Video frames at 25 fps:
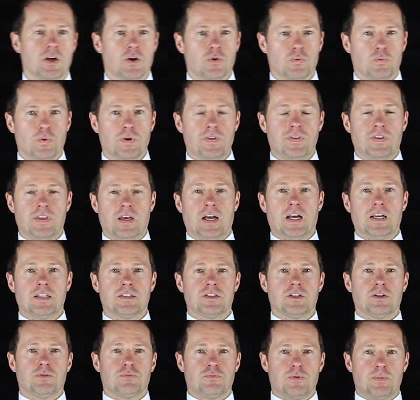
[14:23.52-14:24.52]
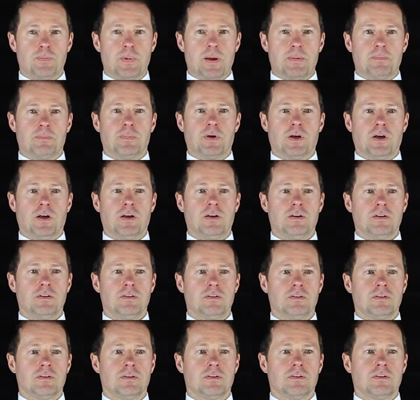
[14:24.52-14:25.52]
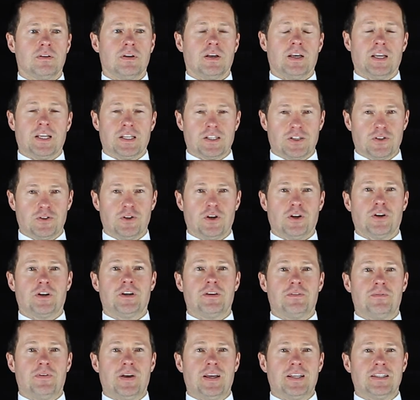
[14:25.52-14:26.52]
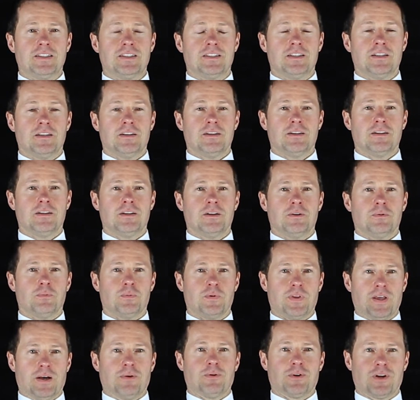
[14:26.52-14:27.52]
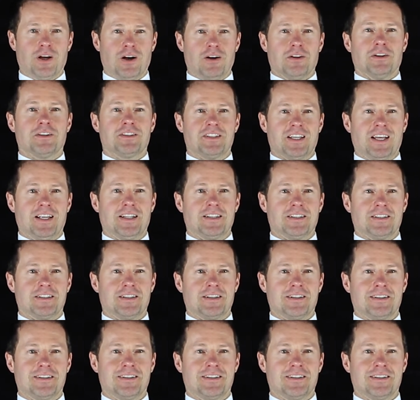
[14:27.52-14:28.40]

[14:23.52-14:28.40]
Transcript: with that, remember, it's not an event without Gala Tent.